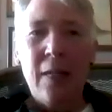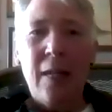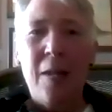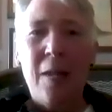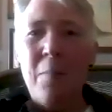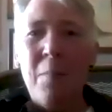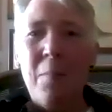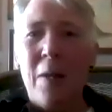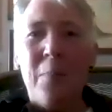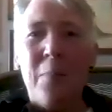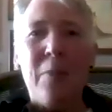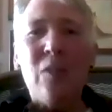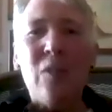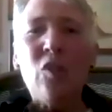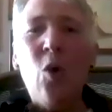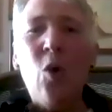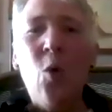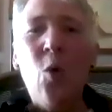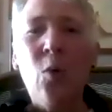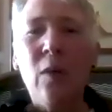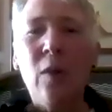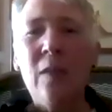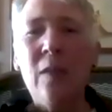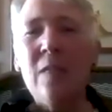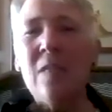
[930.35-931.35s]
It might be
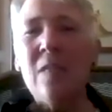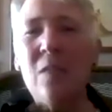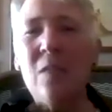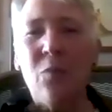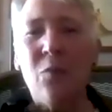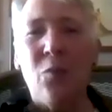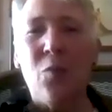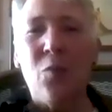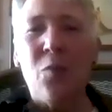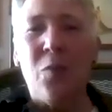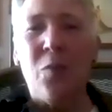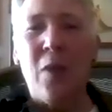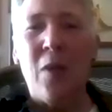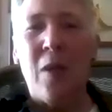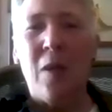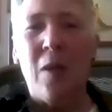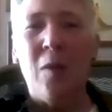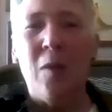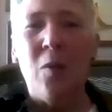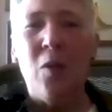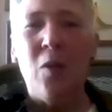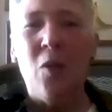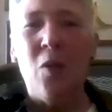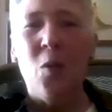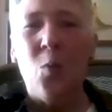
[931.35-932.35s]
totally different
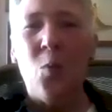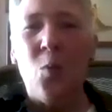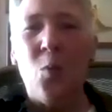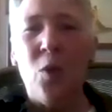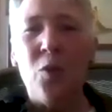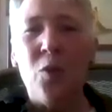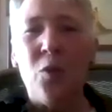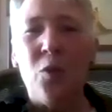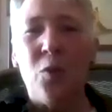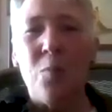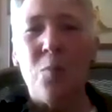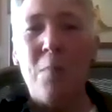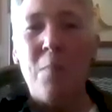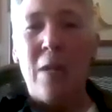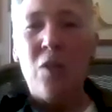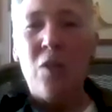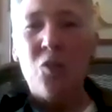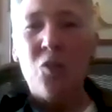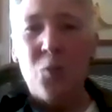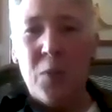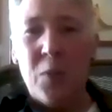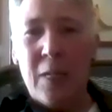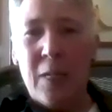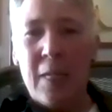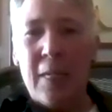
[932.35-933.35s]
than, you know, what you're
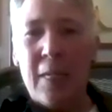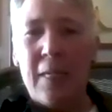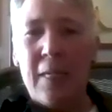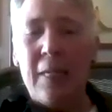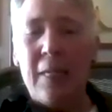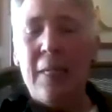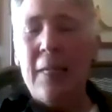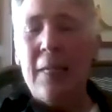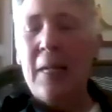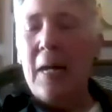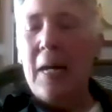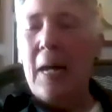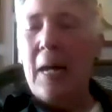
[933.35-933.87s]
majoring in